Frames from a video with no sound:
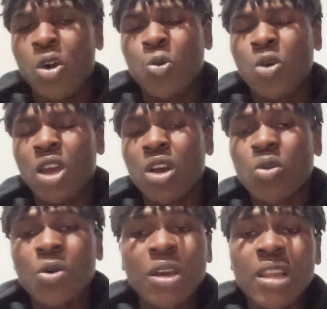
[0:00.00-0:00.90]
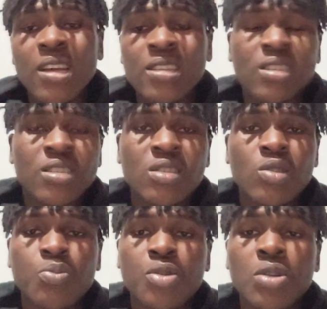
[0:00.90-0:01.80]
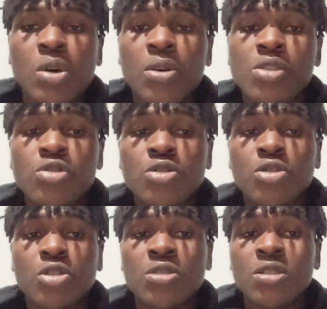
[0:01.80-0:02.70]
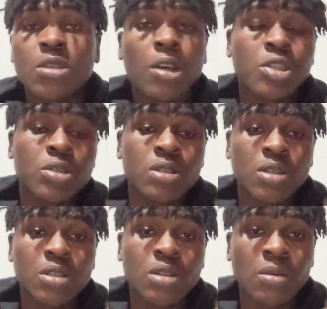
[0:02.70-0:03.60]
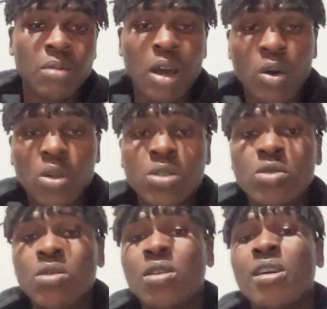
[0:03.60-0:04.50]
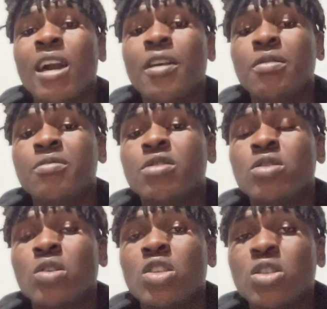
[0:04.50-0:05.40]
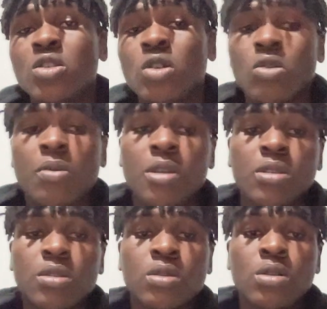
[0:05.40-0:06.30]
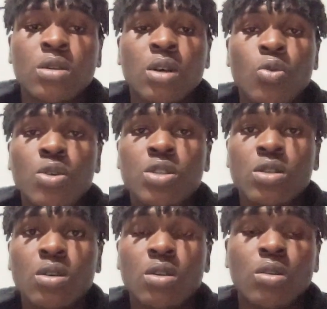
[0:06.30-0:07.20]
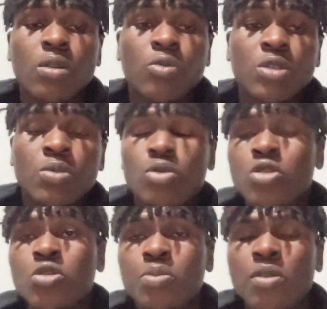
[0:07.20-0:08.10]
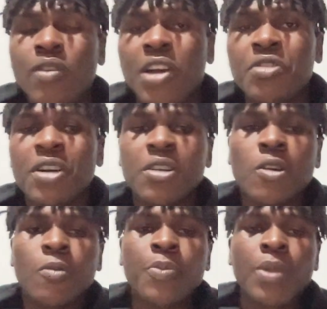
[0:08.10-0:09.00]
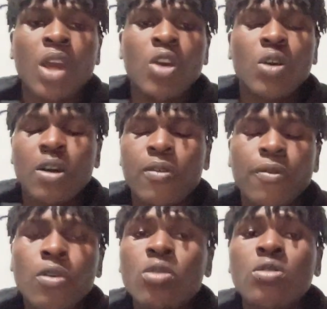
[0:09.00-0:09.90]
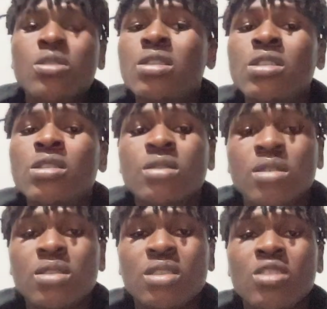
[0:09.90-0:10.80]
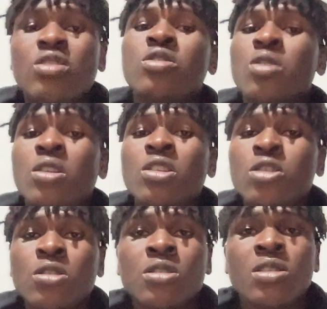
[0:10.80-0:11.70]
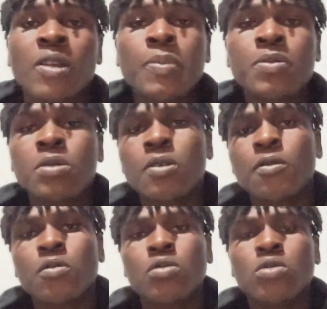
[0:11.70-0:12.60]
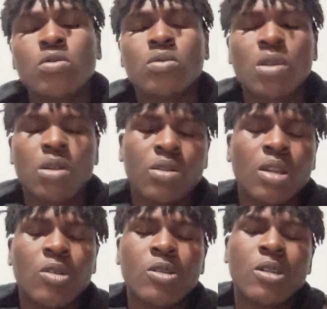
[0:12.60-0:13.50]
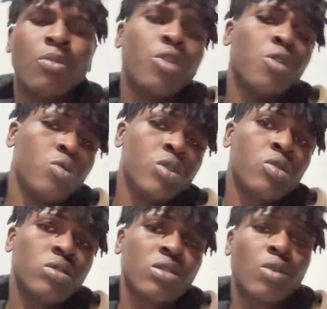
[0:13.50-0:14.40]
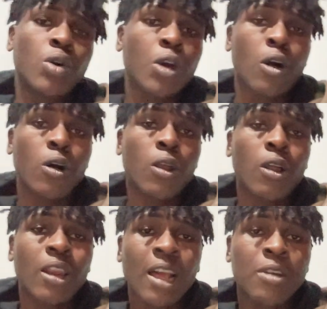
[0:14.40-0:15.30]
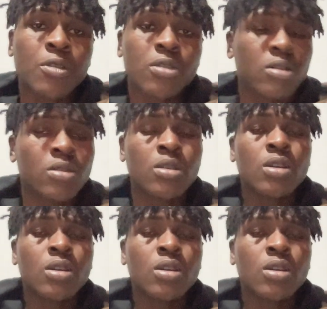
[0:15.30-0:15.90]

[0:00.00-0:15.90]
We can quickly and easily build our intrusion detection system according to the guide of installation document, which I'm going to provide right now. You can follow these installation steps if you want to download them on your Windows or your Linux